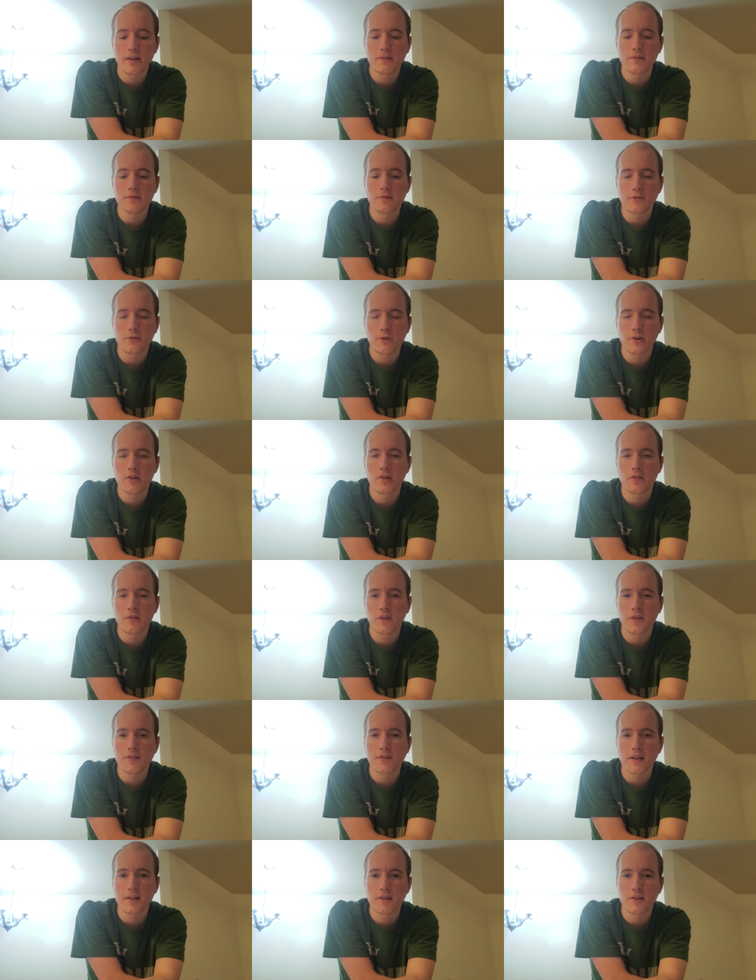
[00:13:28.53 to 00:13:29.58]
And for each of
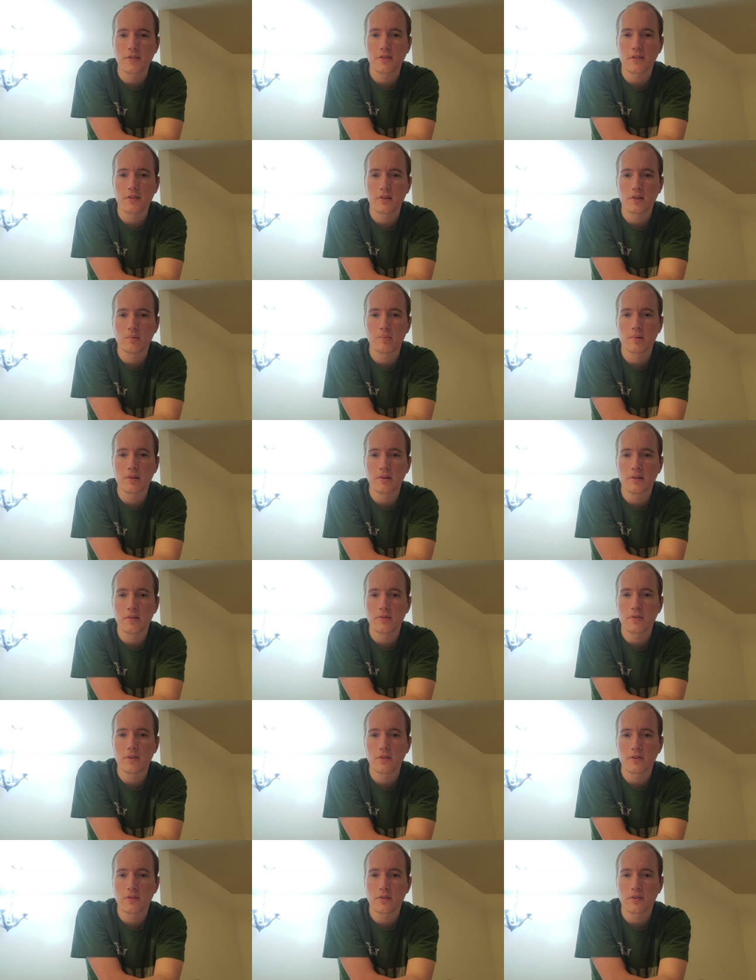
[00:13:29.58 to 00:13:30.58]
us, that looks a little bit different.